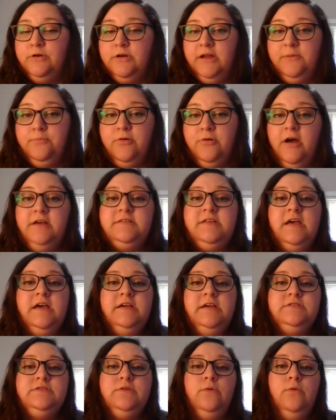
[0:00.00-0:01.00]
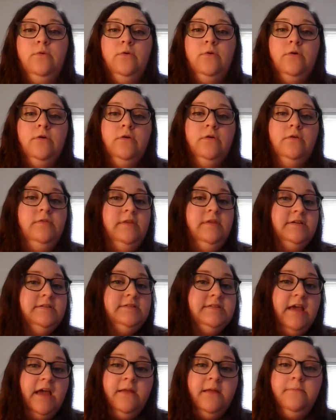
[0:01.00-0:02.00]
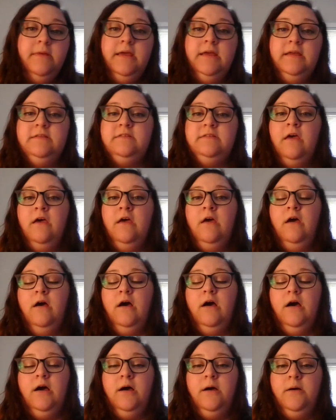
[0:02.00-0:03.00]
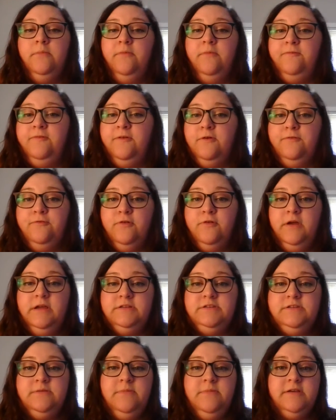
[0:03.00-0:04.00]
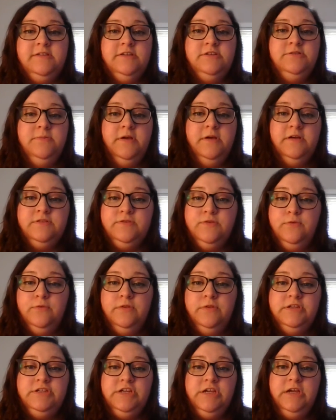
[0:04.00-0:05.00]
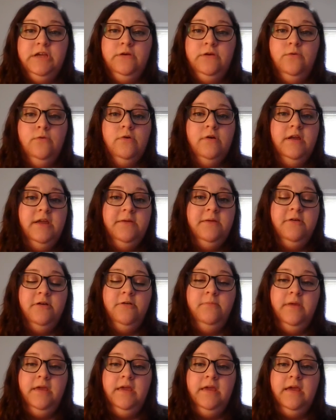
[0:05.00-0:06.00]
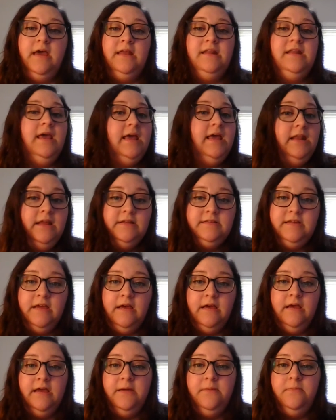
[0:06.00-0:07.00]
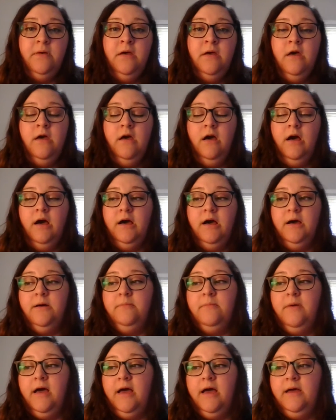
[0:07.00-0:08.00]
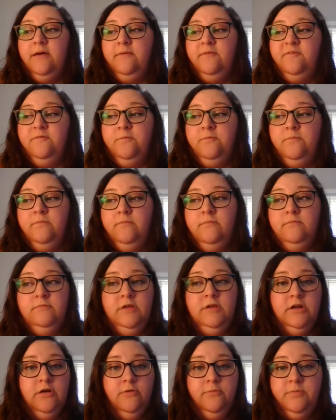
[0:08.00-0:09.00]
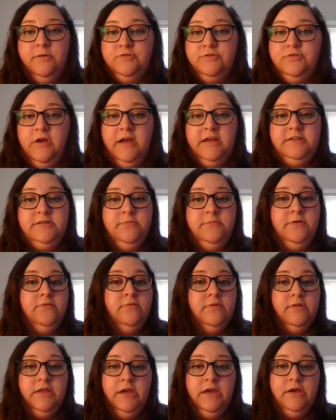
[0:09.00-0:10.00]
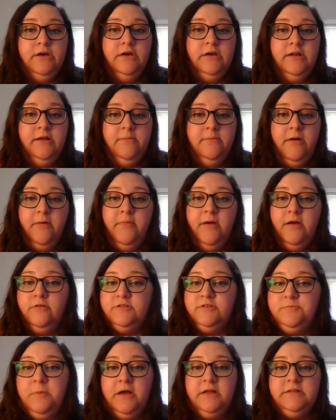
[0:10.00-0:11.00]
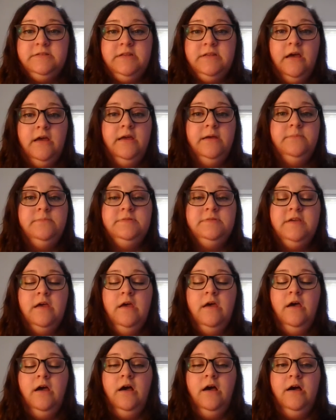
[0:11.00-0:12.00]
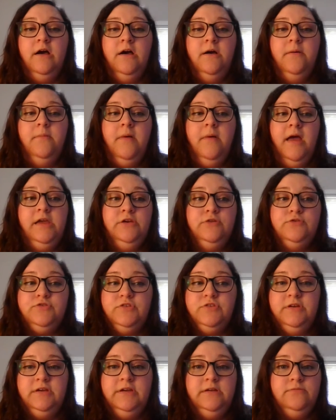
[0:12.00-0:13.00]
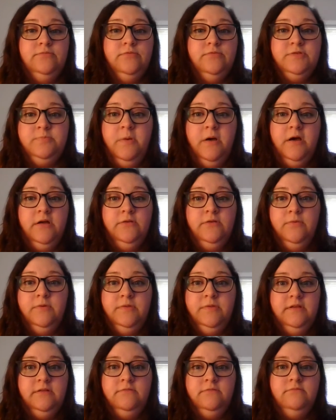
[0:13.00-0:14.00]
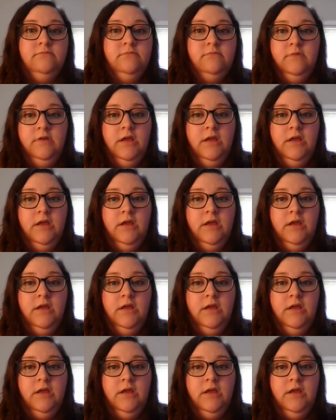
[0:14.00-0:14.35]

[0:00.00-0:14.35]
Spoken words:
learning process or the assignment, feel free to message me on Schoology or email me at any time. I've, been trying to be really good about my response times. I usually respond within,